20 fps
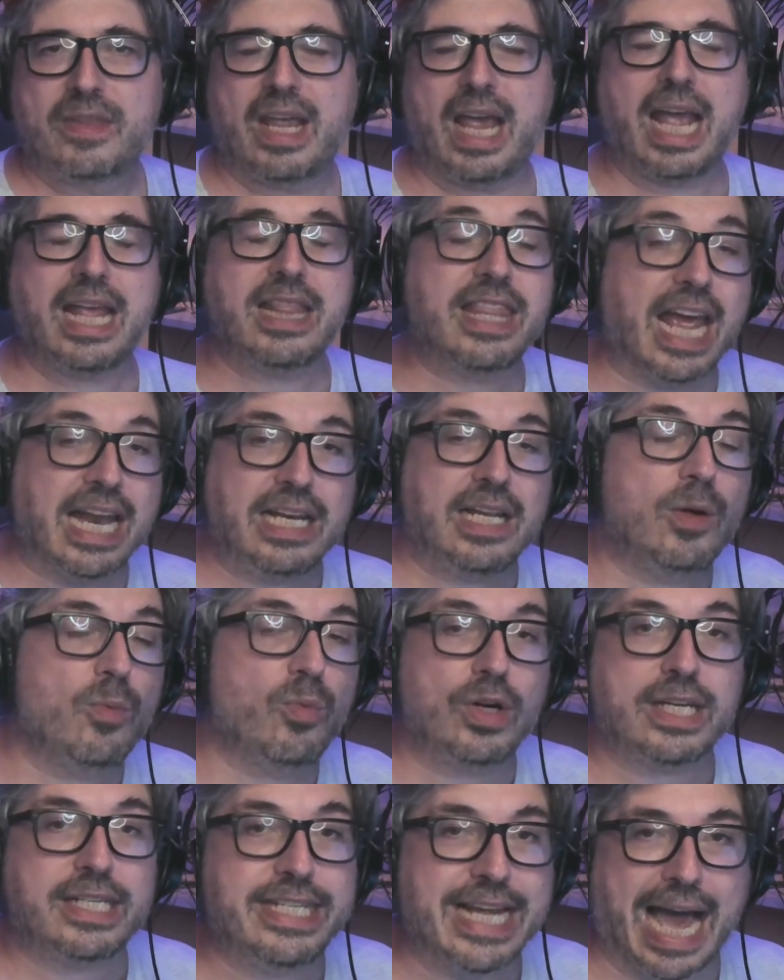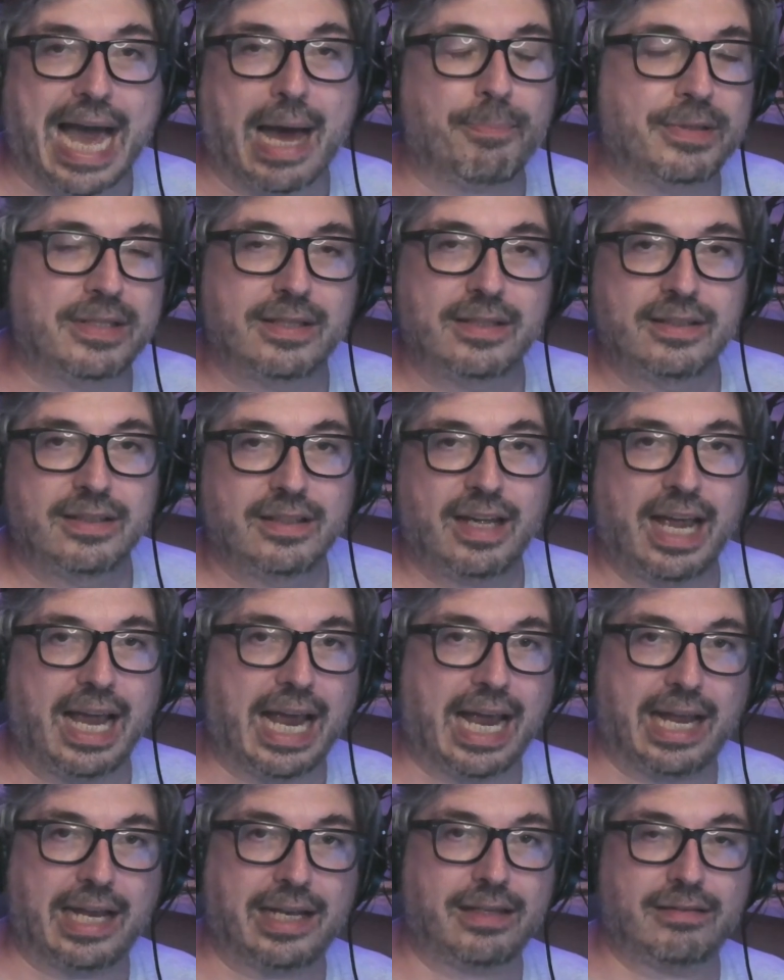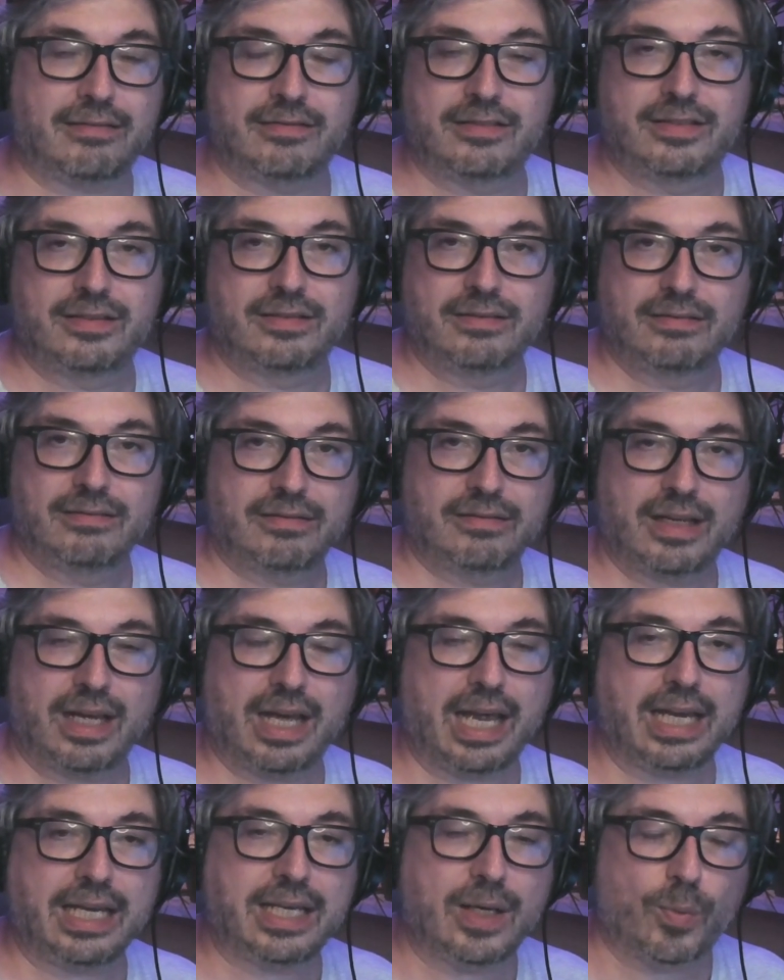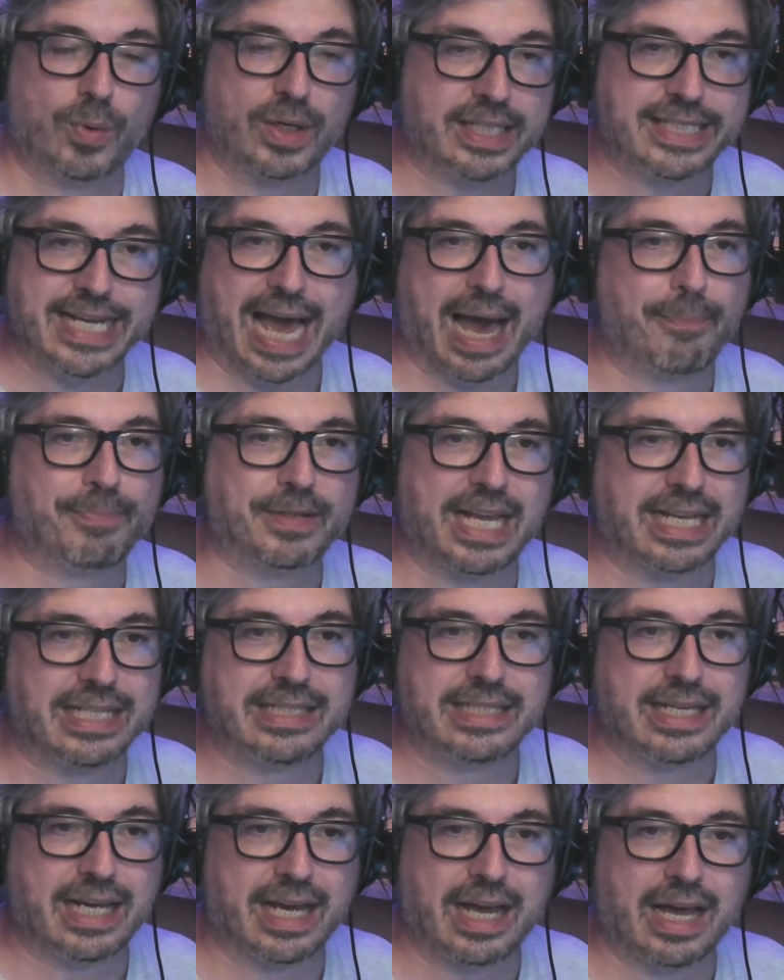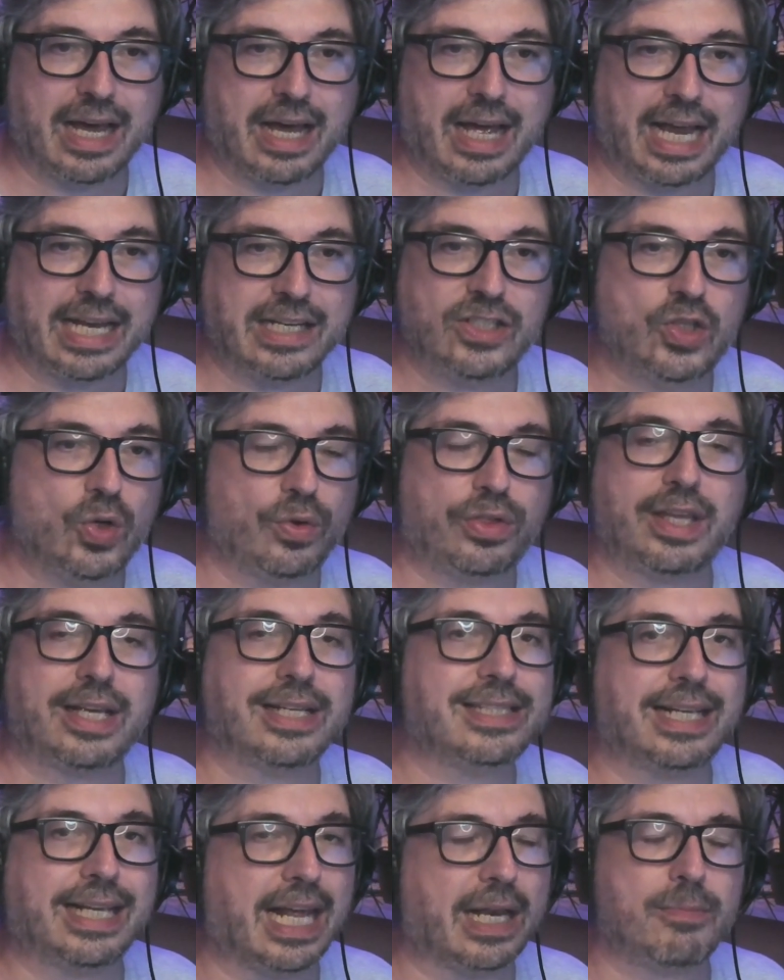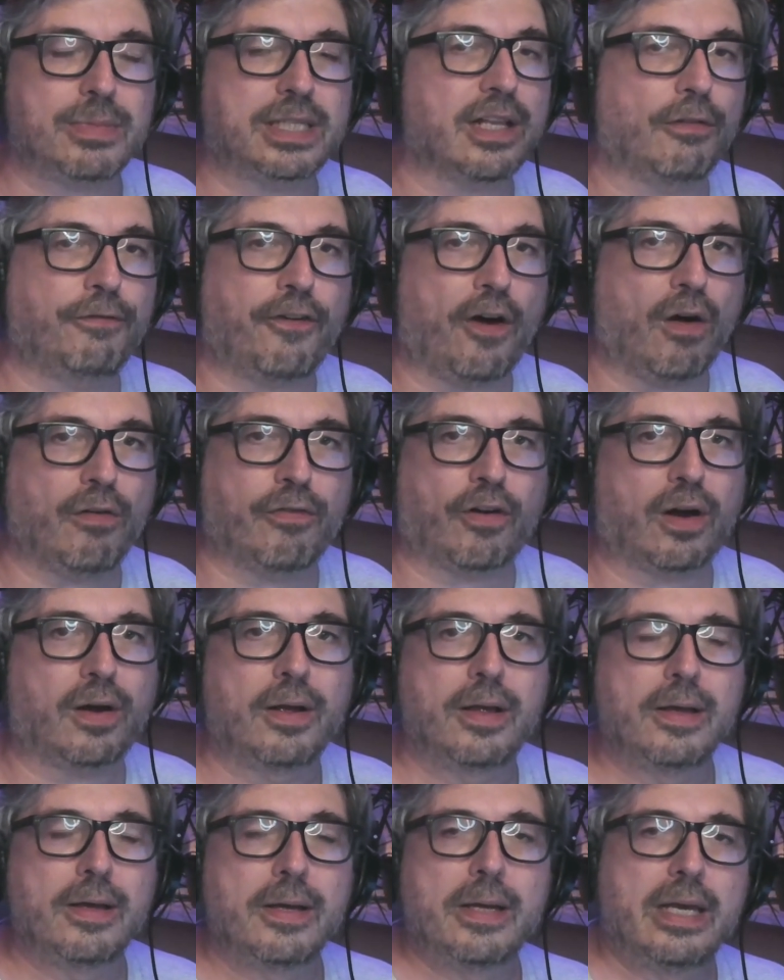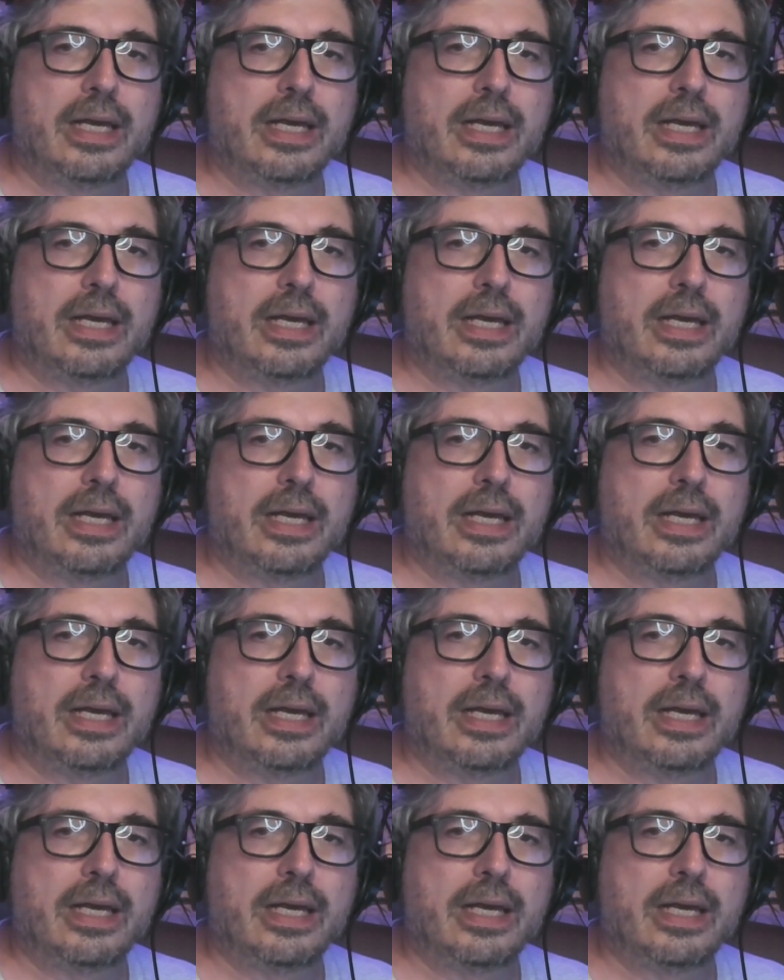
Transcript: And then he would adapt, and do things to get himself over.